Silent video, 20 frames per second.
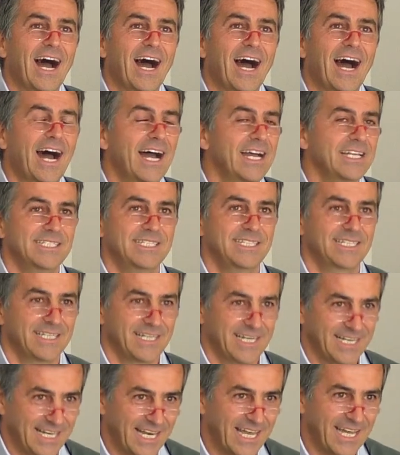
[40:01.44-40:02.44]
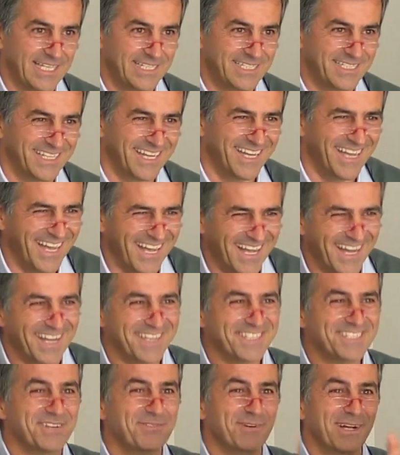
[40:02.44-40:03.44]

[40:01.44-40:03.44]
I see red light. I say,